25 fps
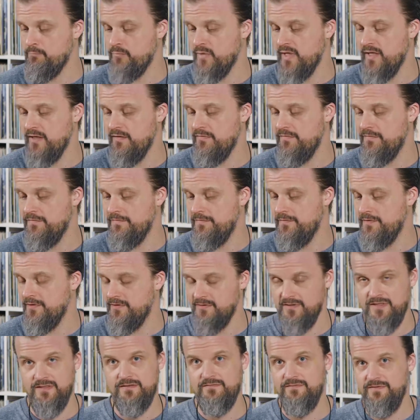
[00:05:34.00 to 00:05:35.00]
if
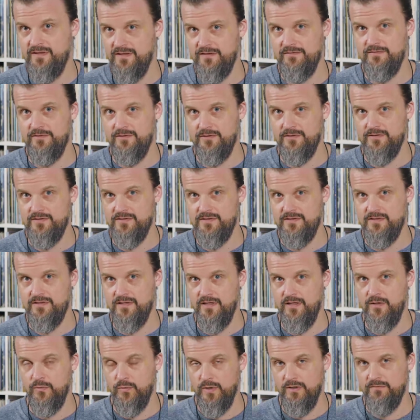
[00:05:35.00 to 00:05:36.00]
you're not well versed
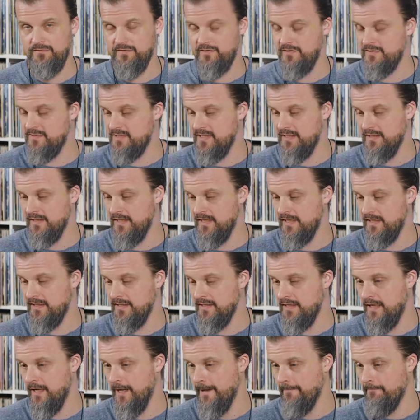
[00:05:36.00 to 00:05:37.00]

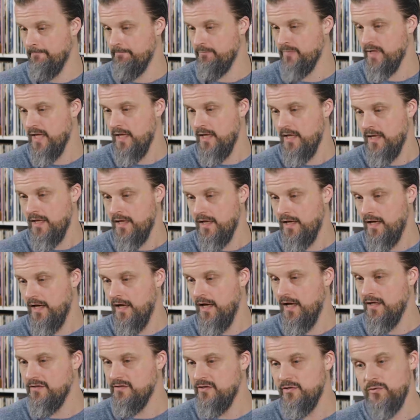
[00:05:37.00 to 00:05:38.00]
in
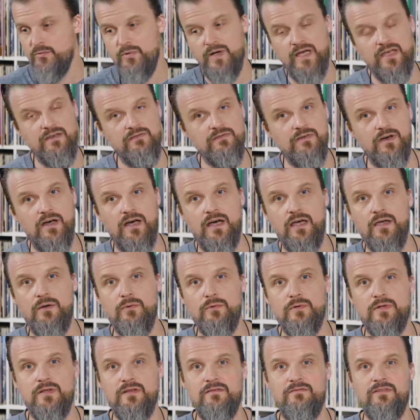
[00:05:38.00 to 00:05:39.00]
new wave, I
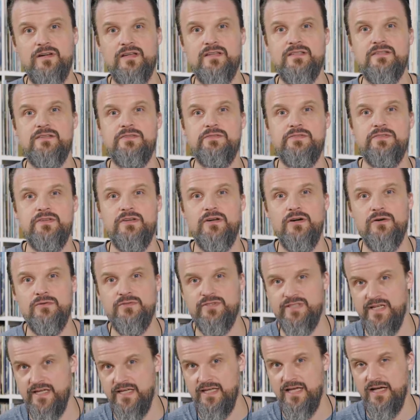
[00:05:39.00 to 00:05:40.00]
would advise you to go
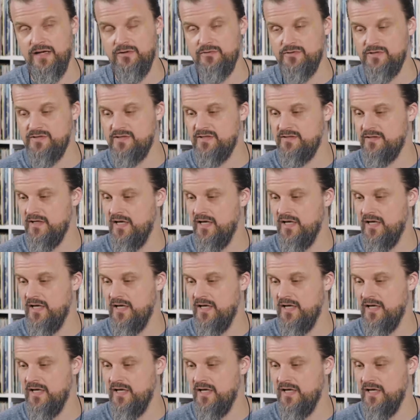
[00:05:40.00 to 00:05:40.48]
check out